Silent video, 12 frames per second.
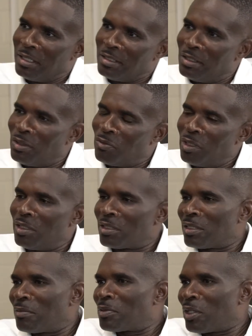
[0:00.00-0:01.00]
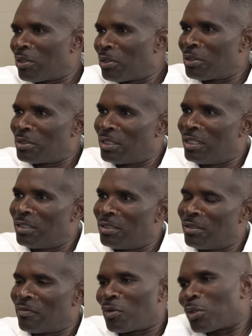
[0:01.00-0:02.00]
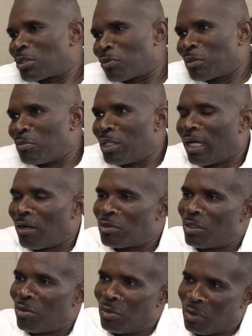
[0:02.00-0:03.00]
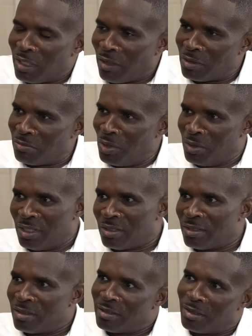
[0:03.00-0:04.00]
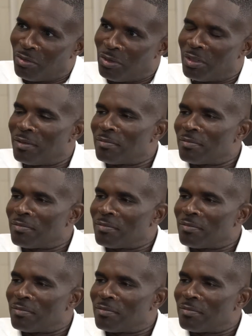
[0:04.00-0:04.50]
we looked up to her. And then, of course, it was me. I was the only one that was a musician growing up.